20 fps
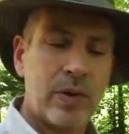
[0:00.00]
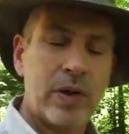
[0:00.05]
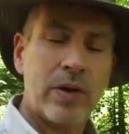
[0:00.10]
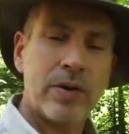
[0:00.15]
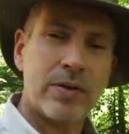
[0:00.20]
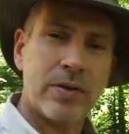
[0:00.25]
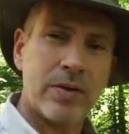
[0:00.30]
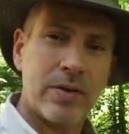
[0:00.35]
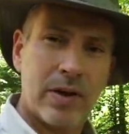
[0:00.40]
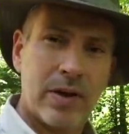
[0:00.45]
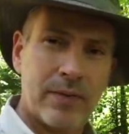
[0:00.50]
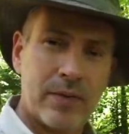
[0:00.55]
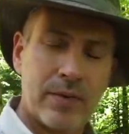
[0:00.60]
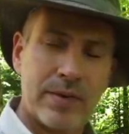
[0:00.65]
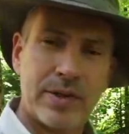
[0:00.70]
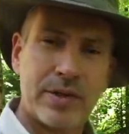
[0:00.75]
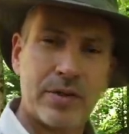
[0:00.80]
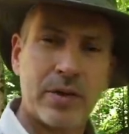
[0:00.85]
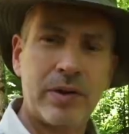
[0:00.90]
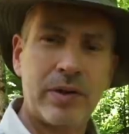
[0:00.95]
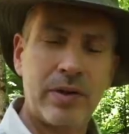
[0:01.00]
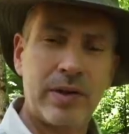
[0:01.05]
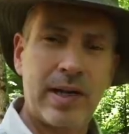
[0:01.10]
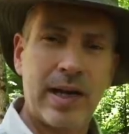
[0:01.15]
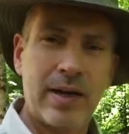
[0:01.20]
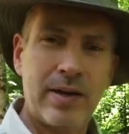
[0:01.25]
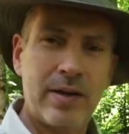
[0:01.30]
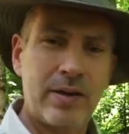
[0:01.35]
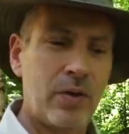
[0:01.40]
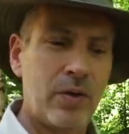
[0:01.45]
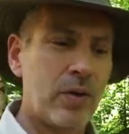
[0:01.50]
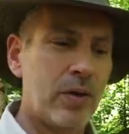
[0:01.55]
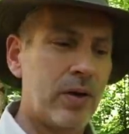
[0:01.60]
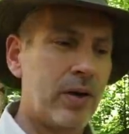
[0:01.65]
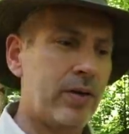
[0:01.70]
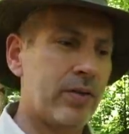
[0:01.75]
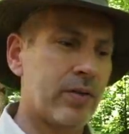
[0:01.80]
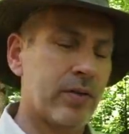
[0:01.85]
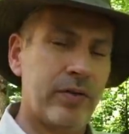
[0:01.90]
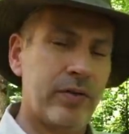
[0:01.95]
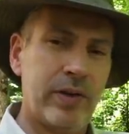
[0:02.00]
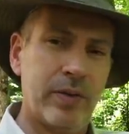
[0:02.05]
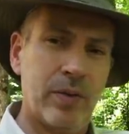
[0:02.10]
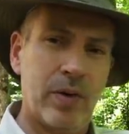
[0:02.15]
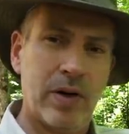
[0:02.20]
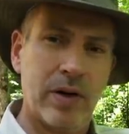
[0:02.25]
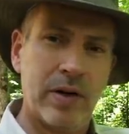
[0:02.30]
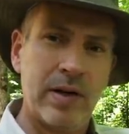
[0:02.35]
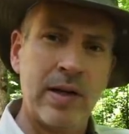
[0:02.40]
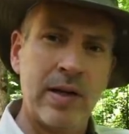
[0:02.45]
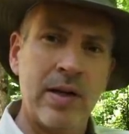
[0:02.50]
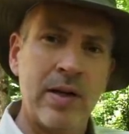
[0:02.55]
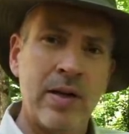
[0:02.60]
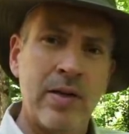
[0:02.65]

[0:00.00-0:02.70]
We also have a restricted category, so if you want